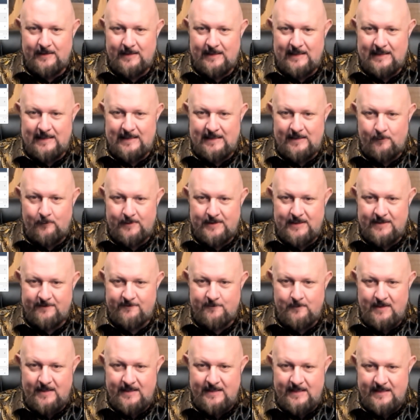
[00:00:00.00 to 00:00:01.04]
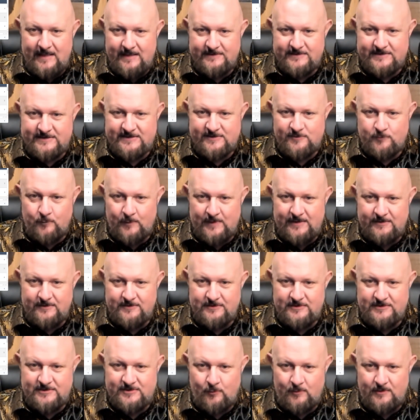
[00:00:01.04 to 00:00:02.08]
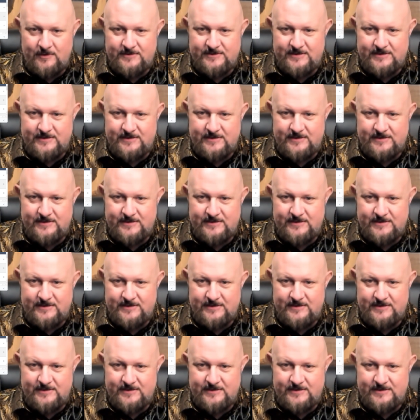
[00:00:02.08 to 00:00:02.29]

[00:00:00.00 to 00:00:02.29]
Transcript: Whenever my head swings towards